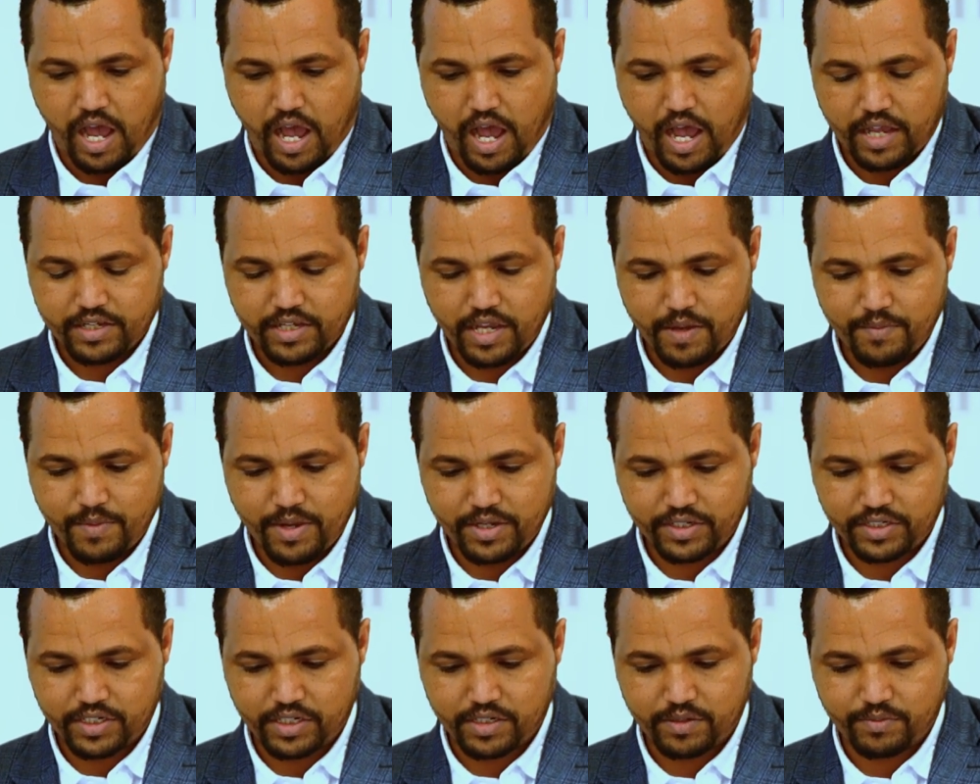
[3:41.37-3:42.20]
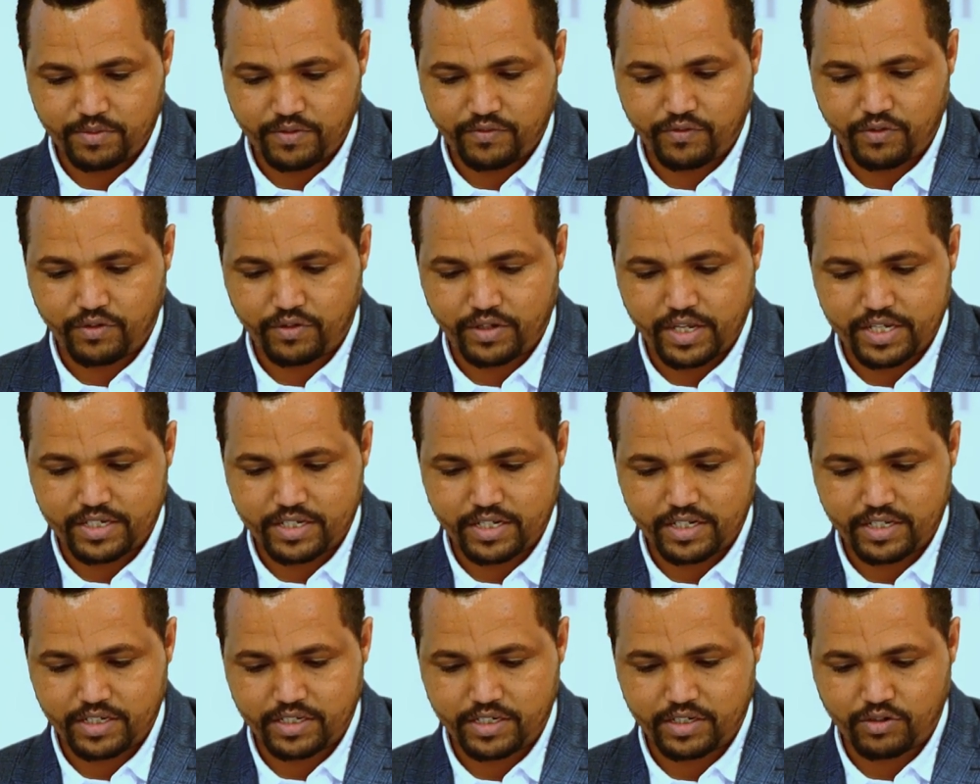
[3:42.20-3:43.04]
As I mentioned before,
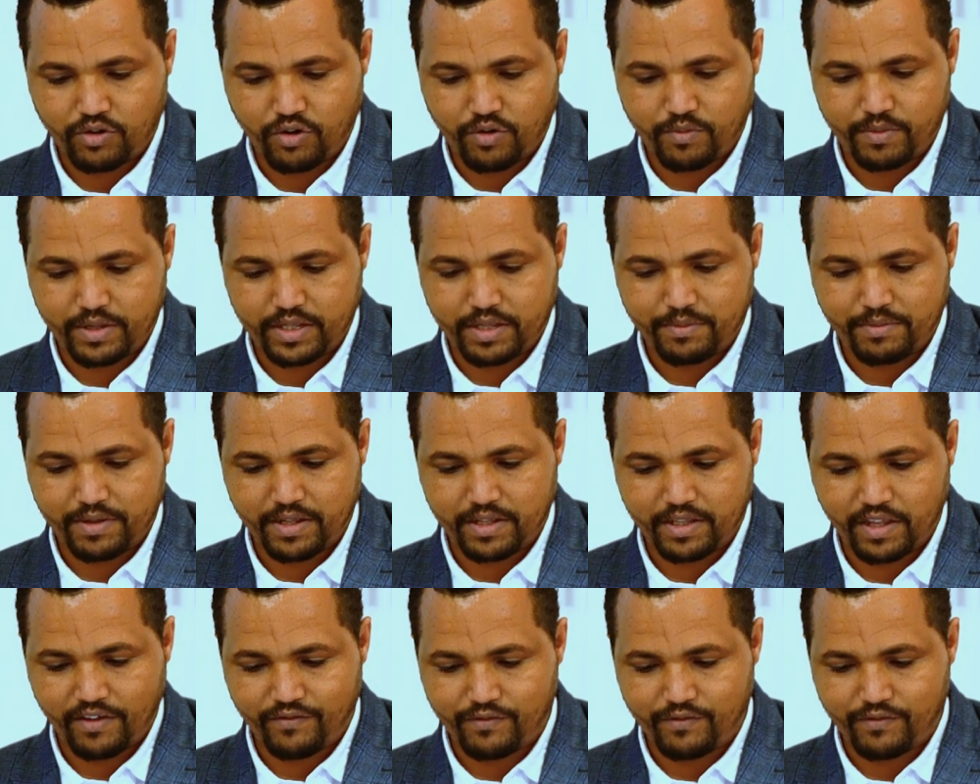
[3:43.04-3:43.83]
SDG commitment,